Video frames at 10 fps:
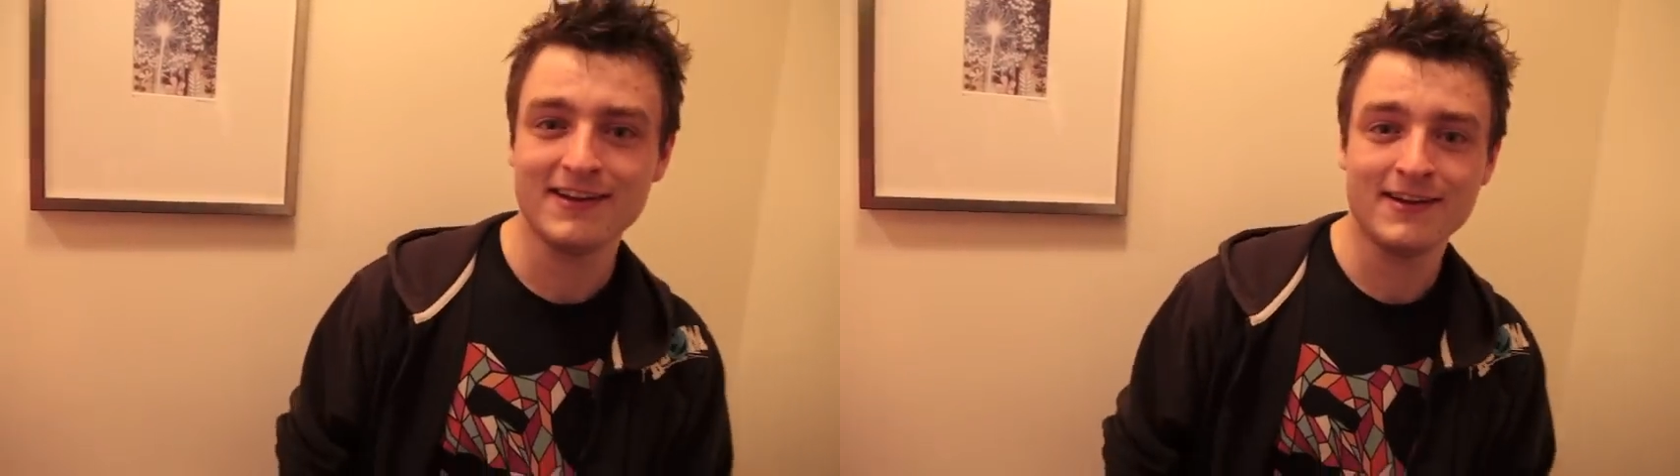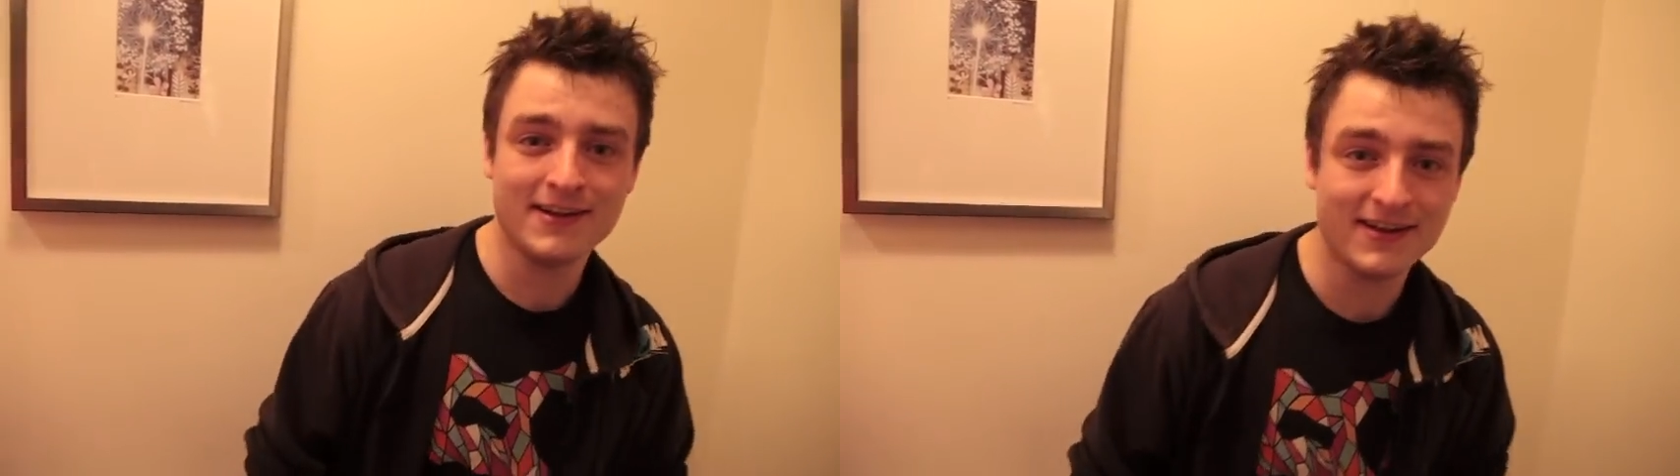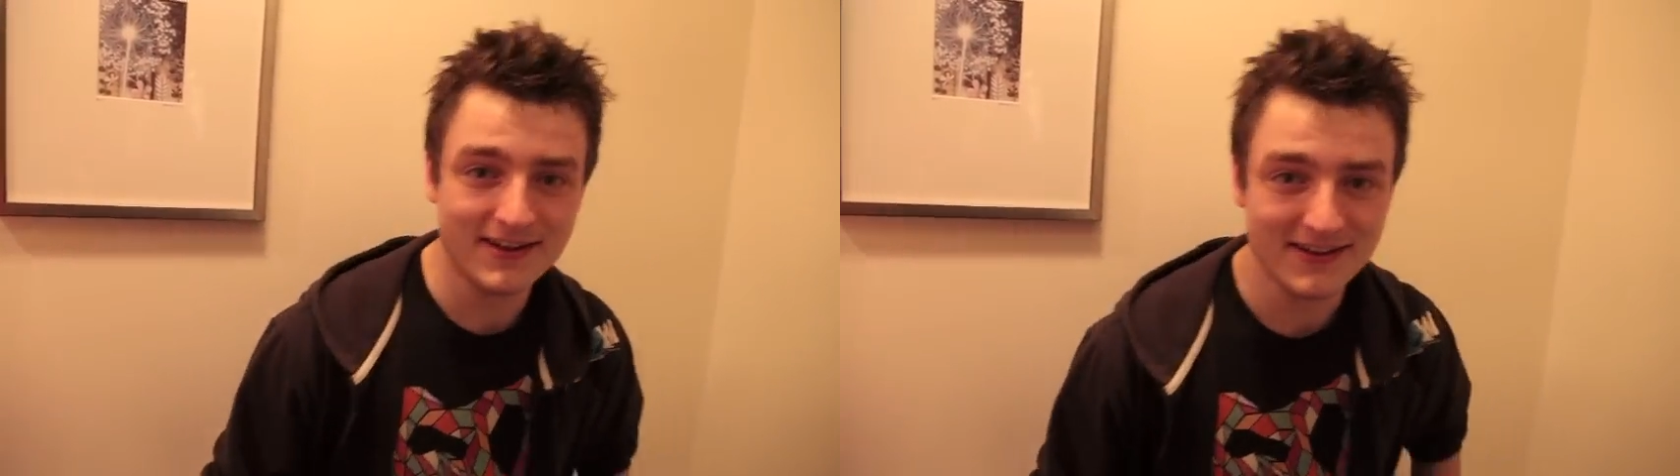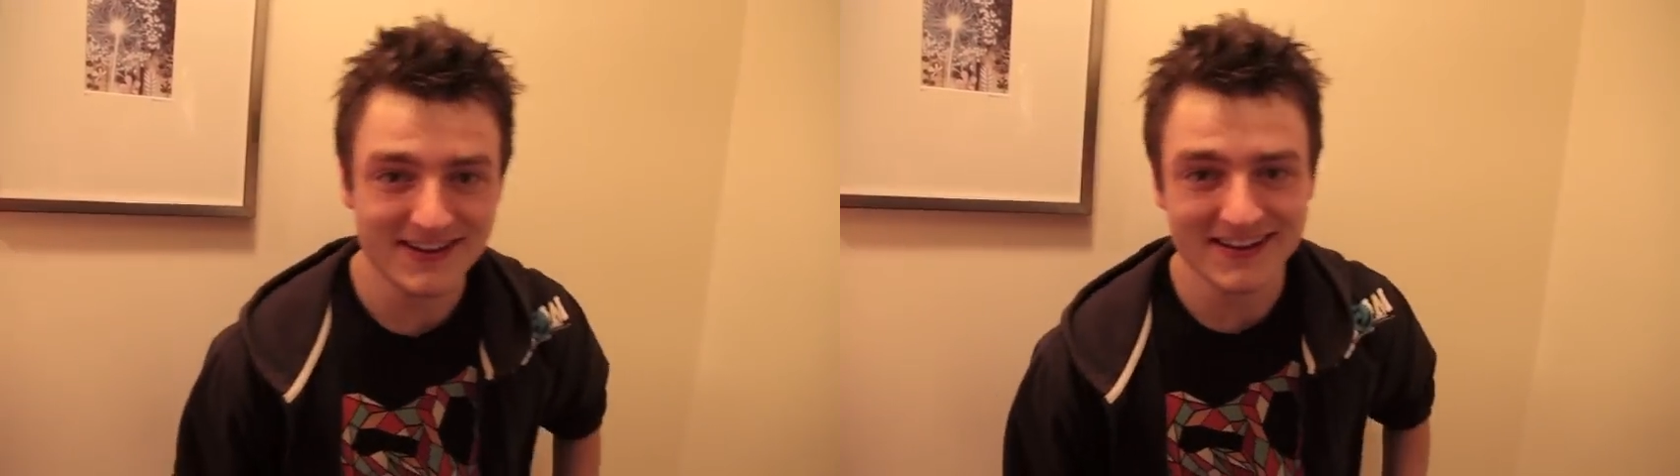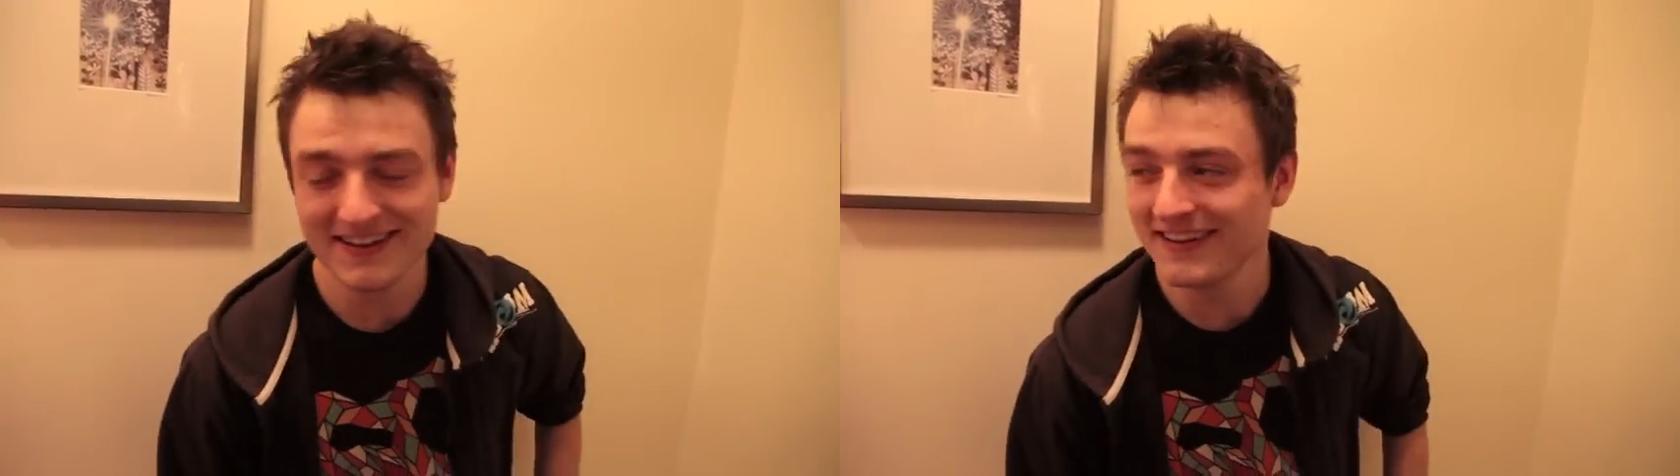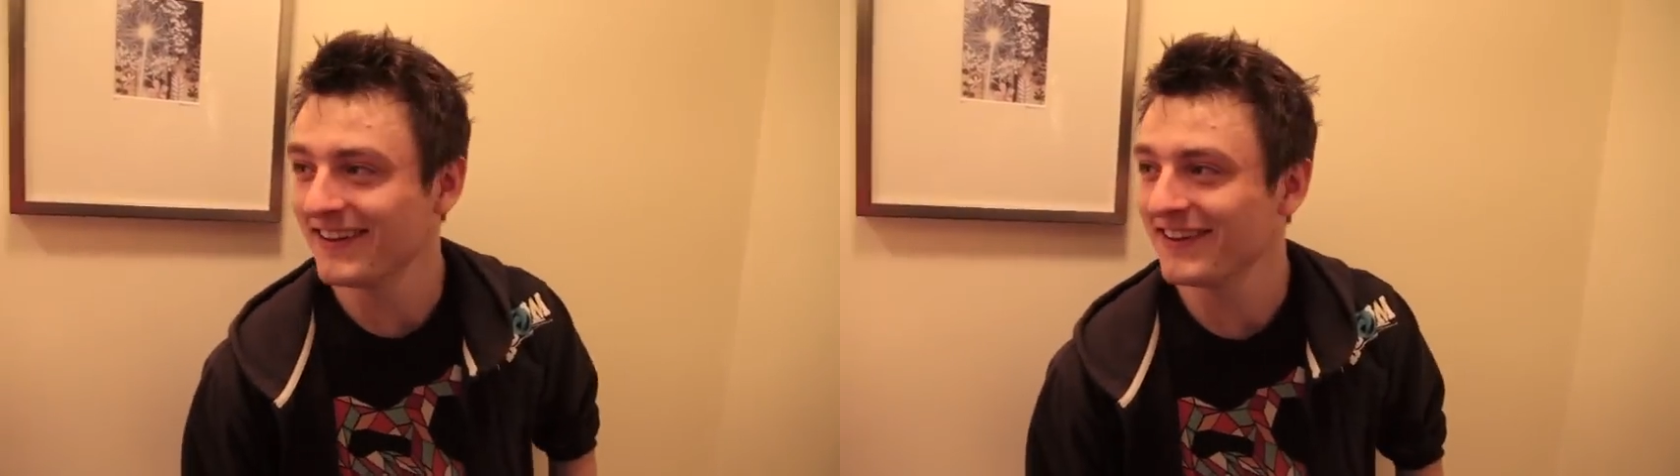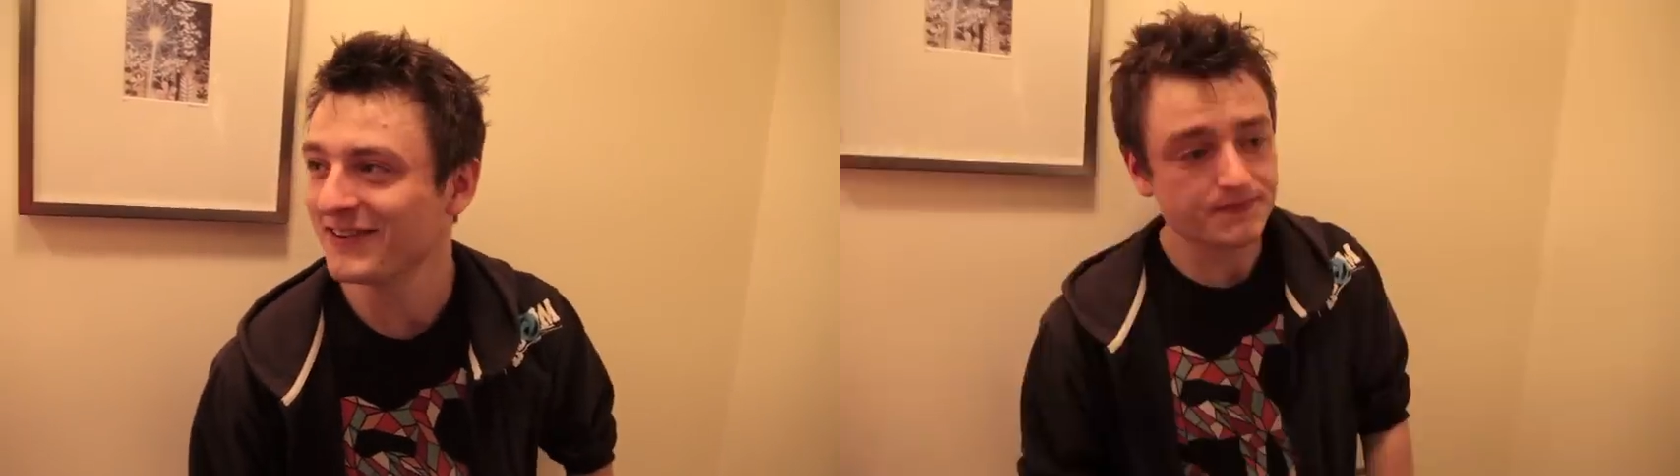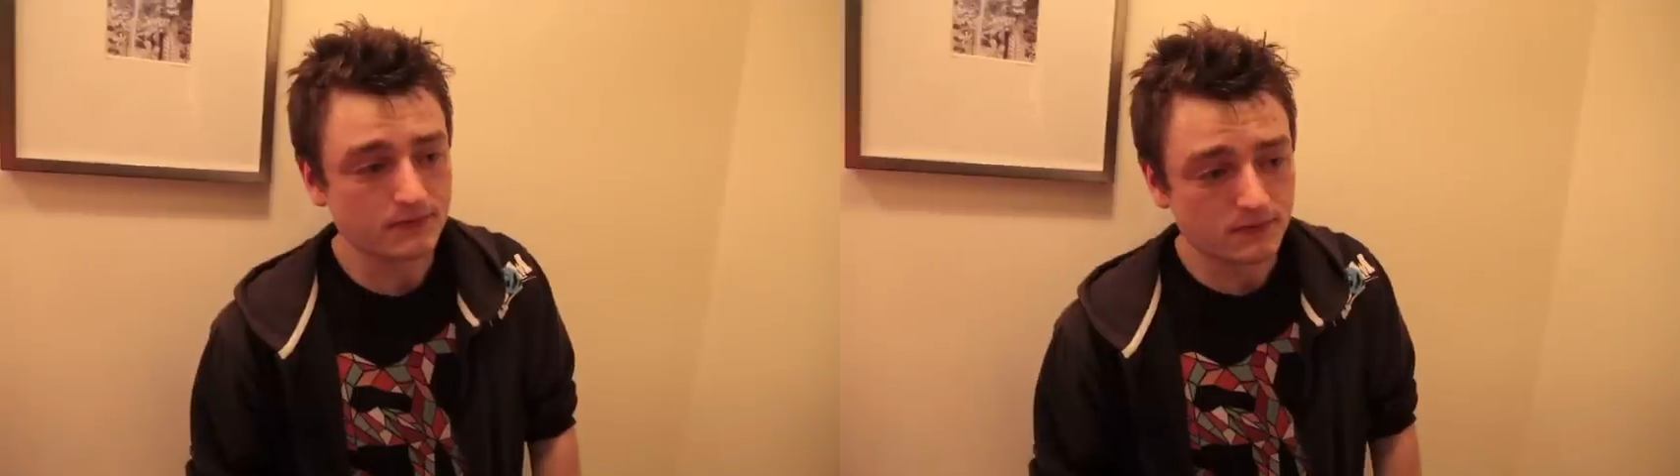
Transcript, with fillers: does not fuck around.